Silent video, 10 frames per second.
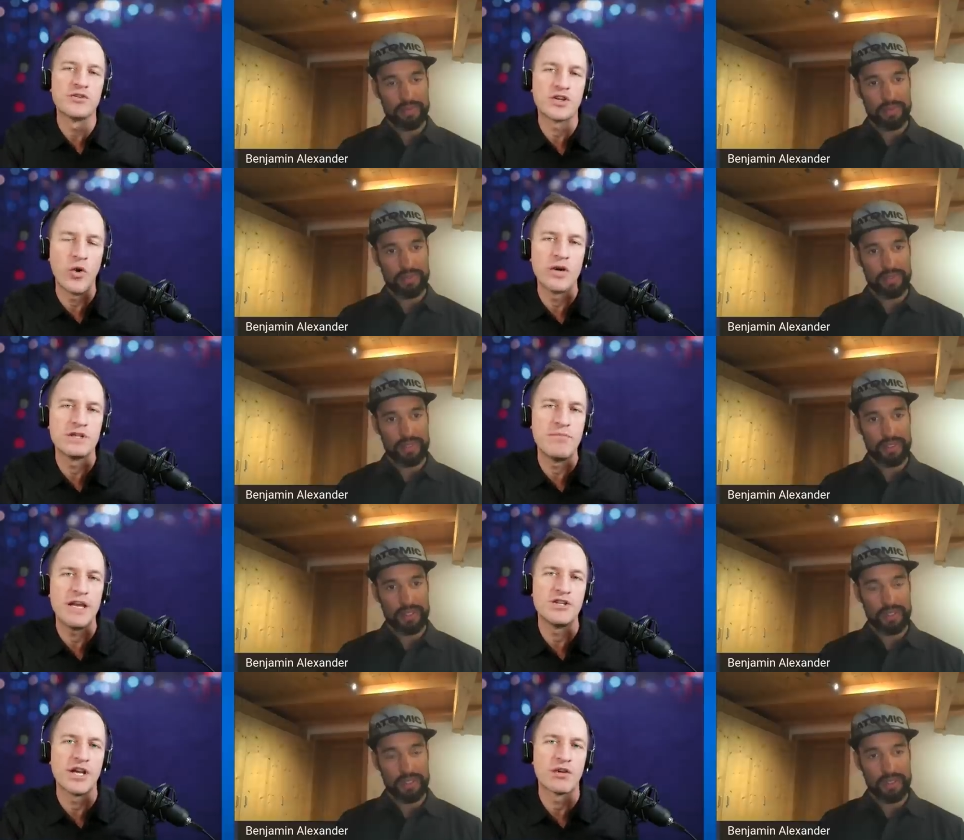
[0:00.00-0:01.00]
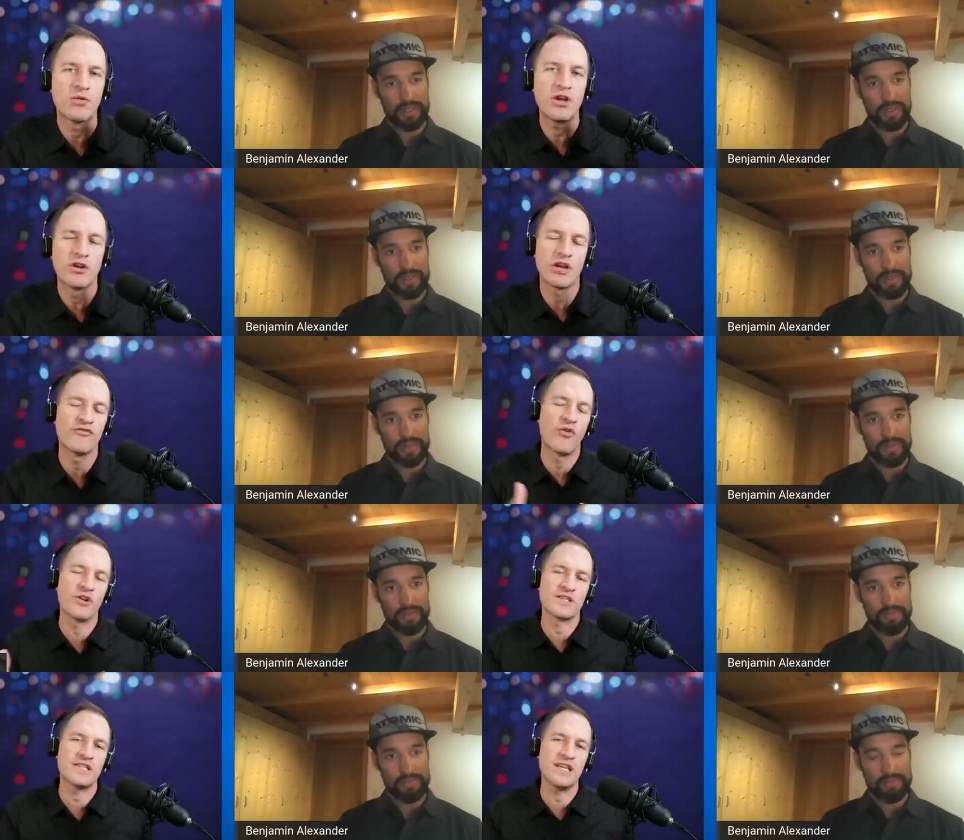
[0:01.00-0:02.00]
Speaker 1: you know, to going to Beijing? What are you looking
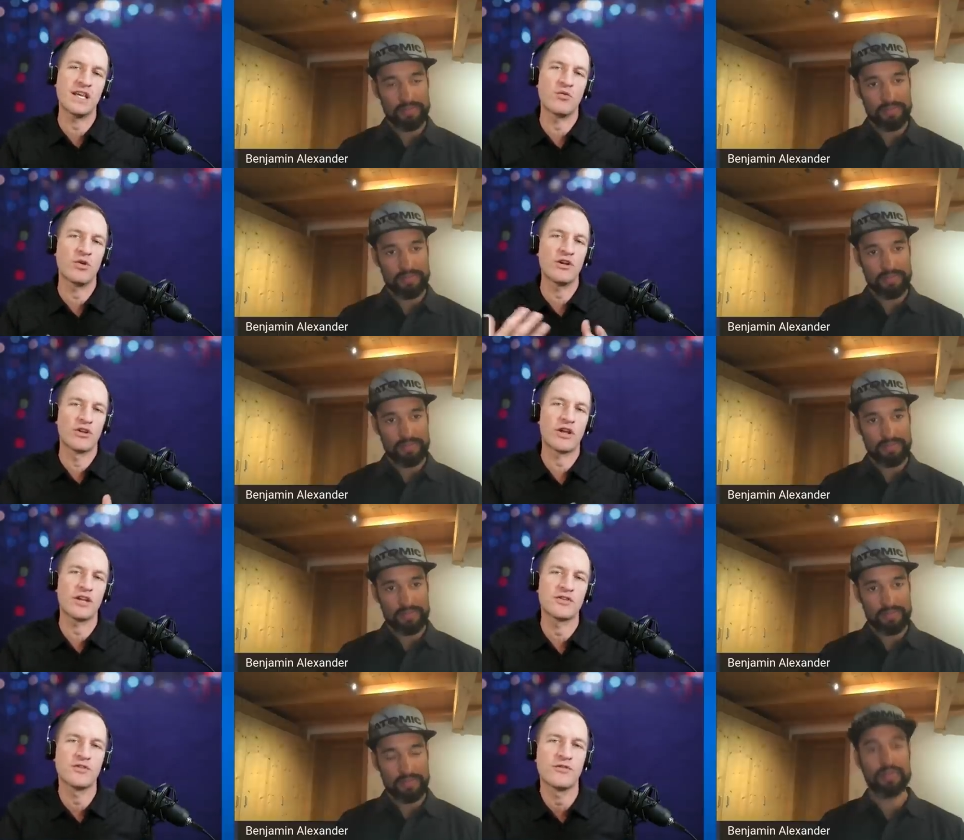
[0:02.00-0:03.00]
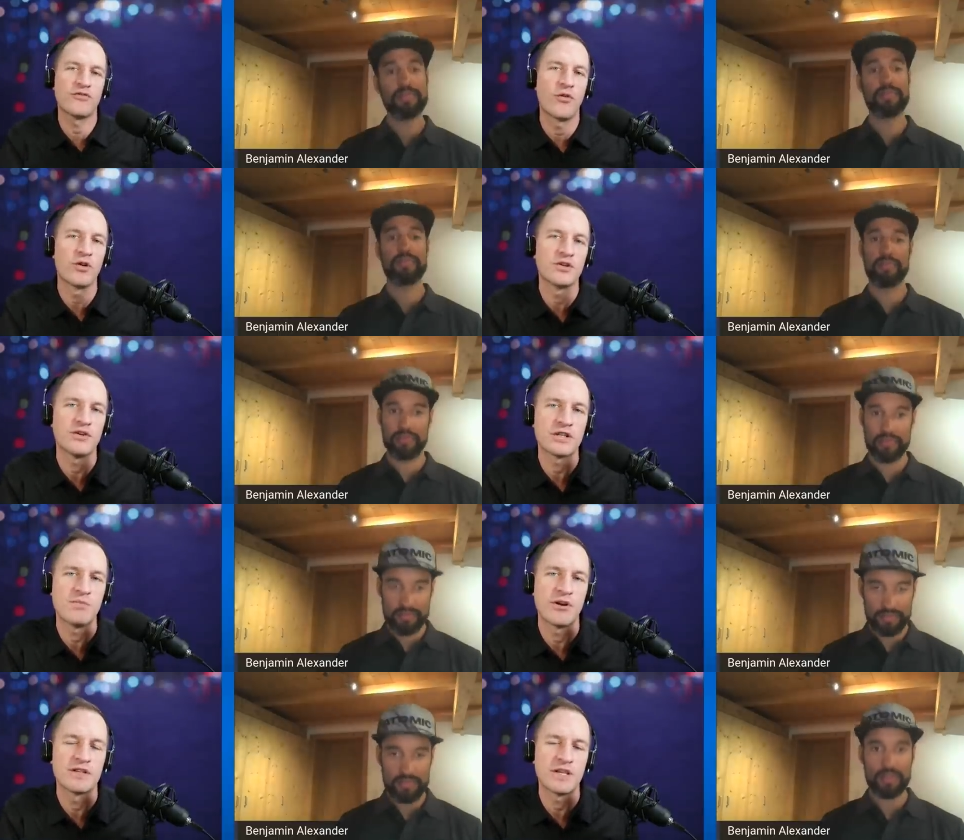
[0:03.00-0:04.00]
forward to seeing? What are you looking forward to
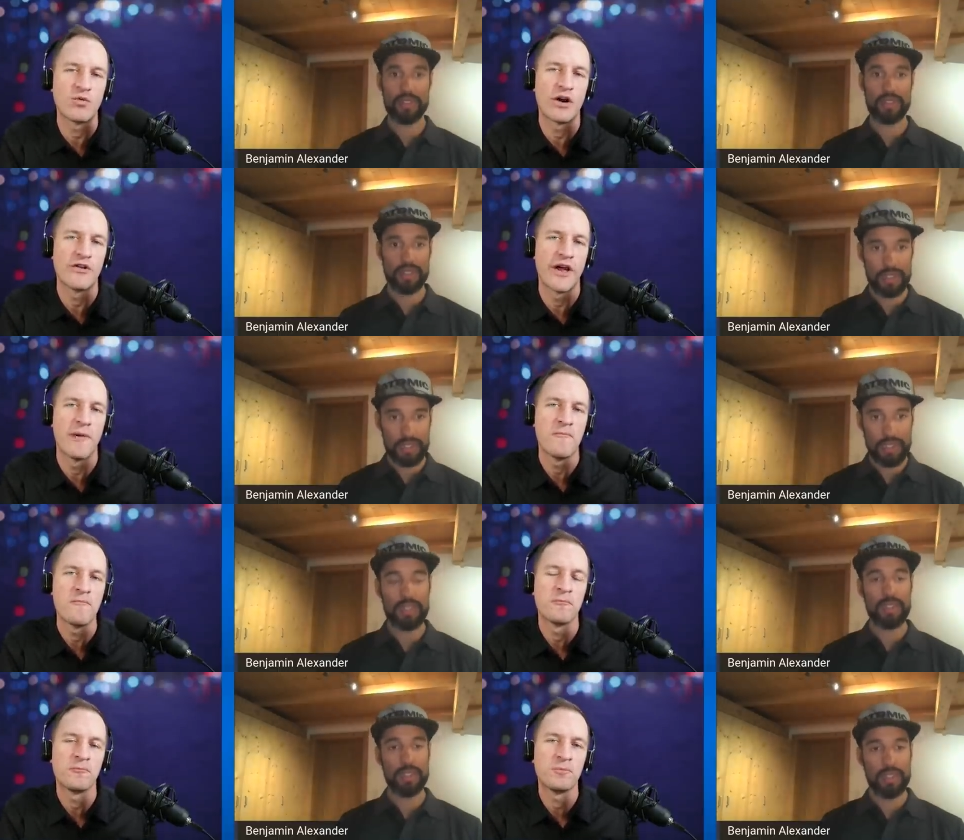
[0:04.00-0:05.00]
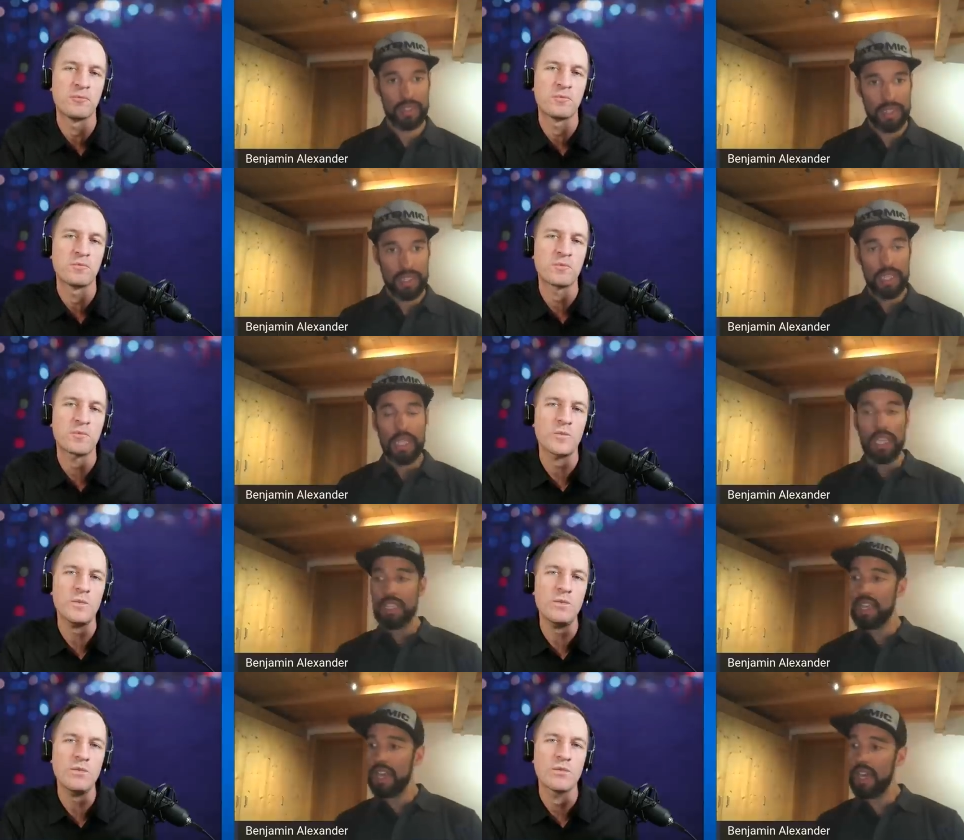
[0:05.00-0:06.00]
experiencing while you're there?
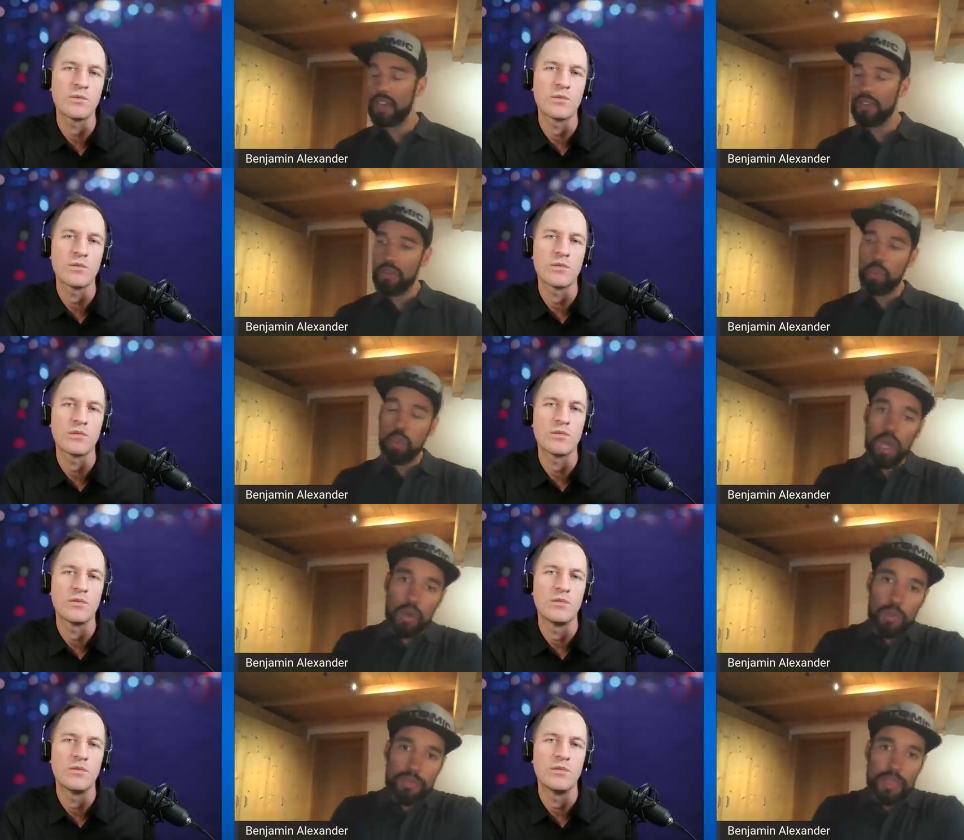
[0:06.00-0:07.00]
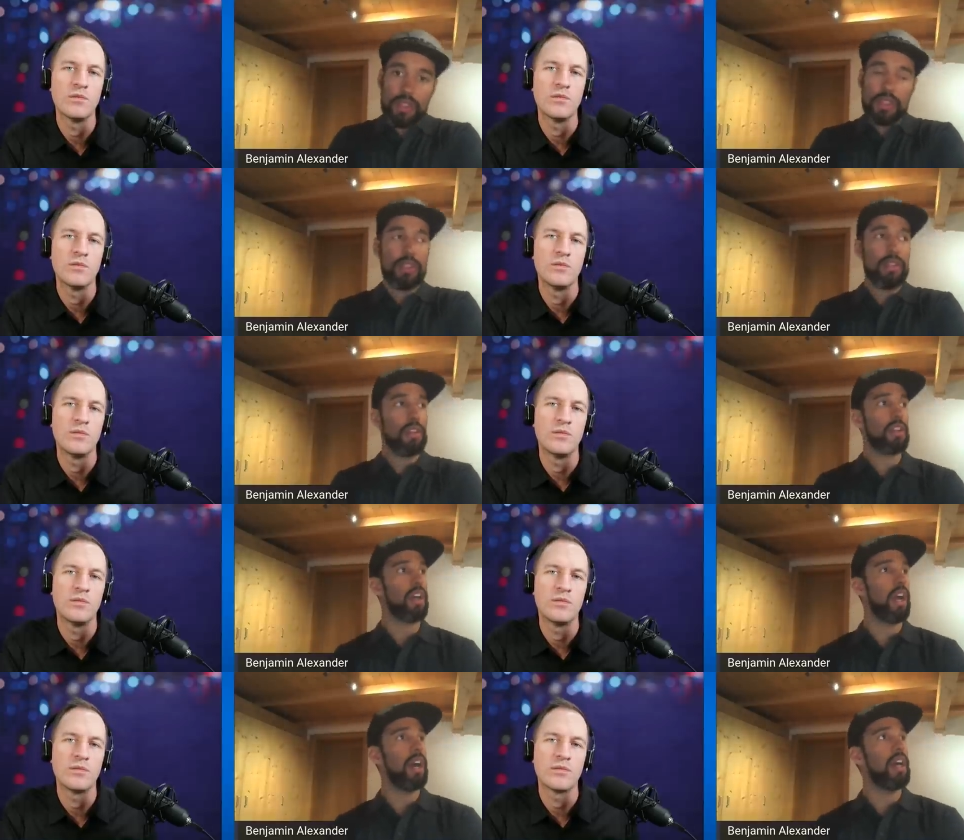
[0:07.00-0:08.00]
Speaker 2: Yeah, well,
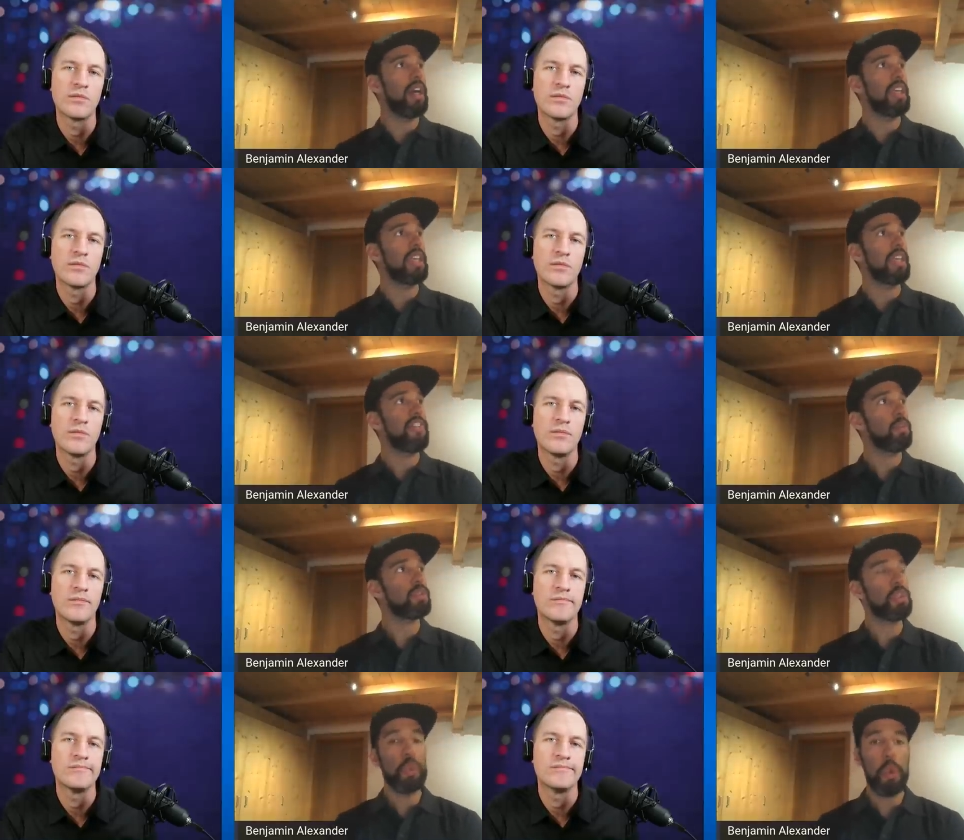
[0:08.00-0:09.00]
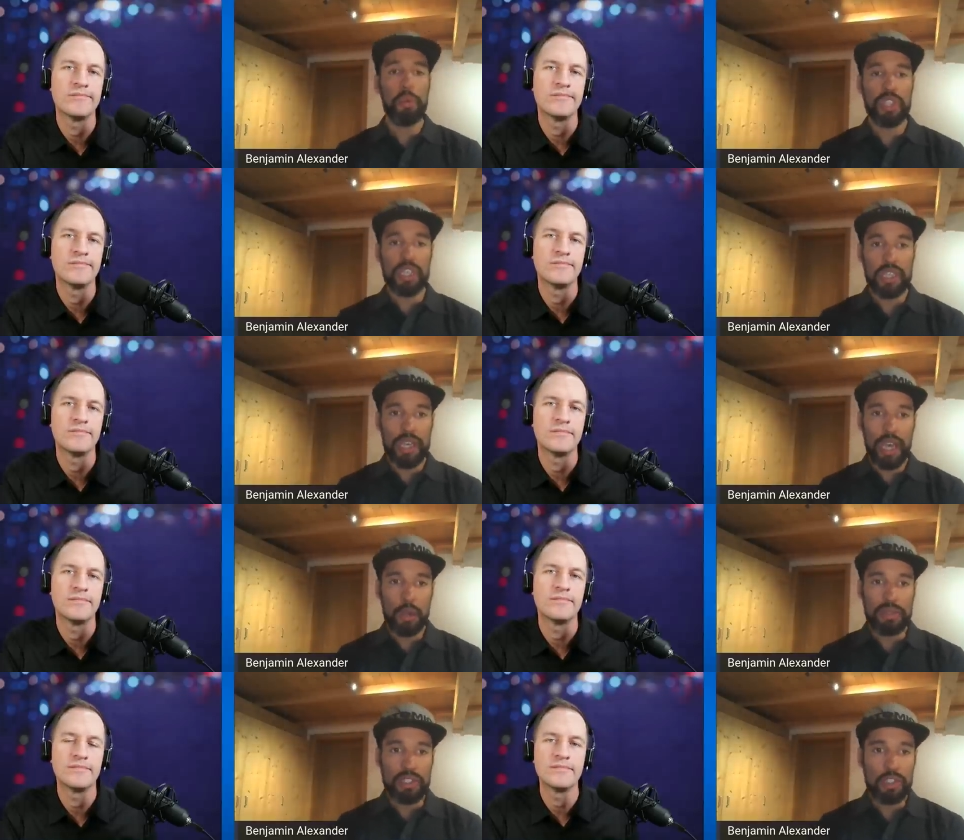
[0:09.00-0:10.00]
look, if it was a normal year,
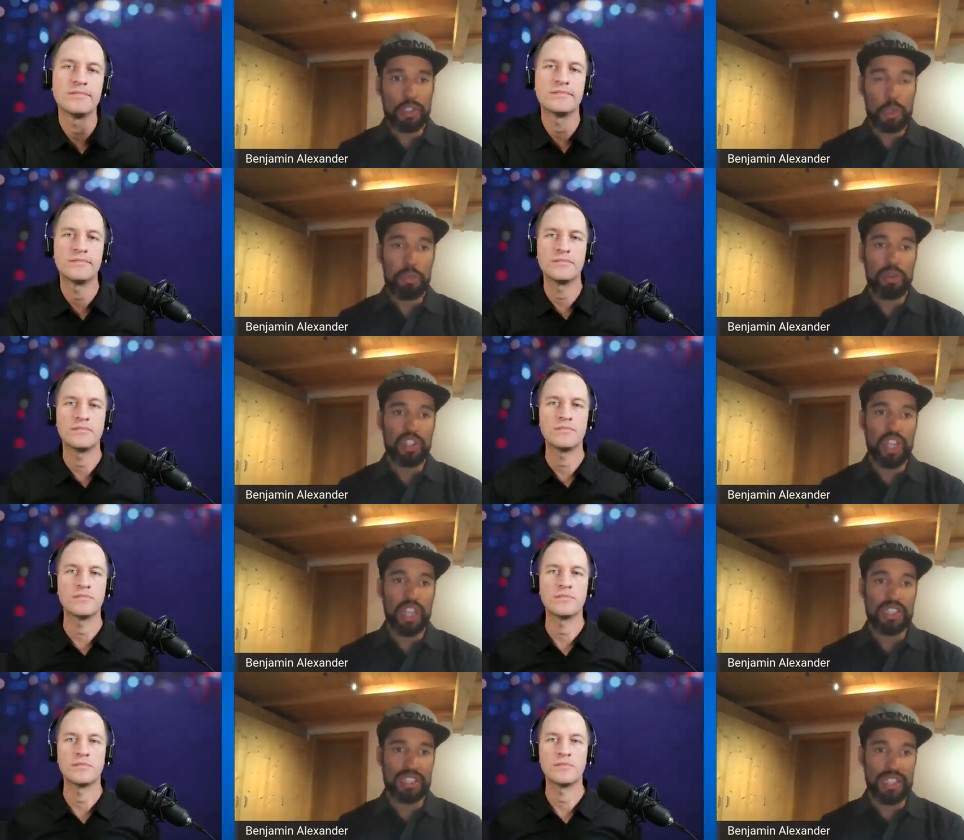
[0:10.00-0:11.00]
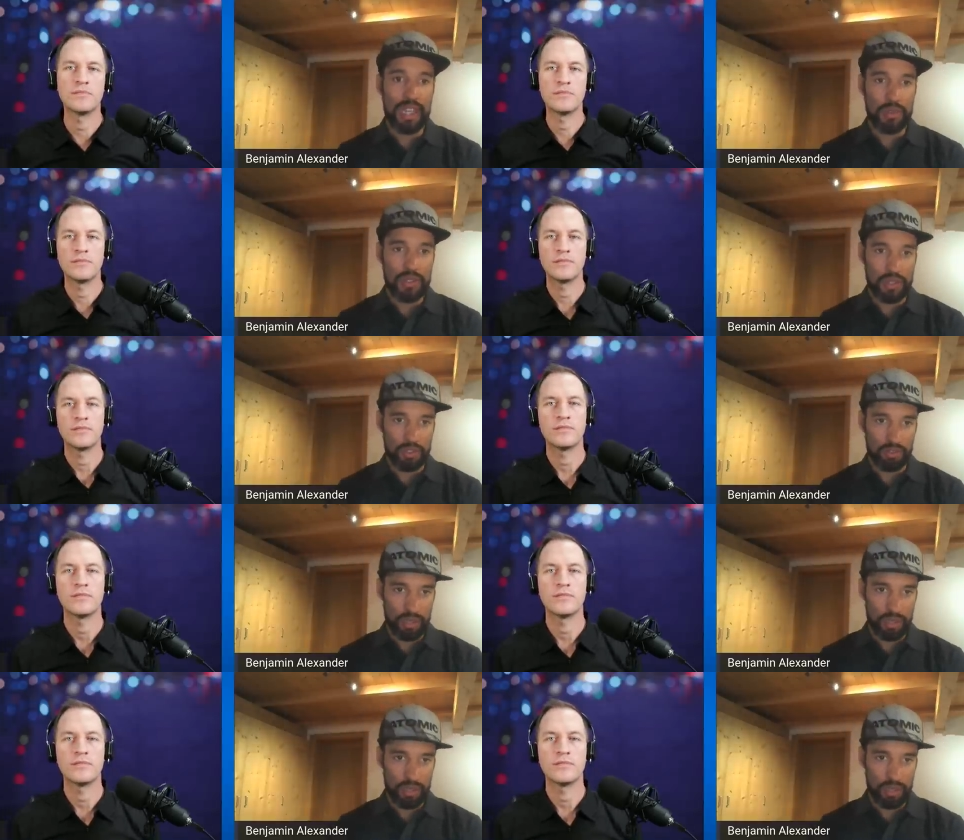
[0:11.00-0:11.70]
I would be super excited to get out to the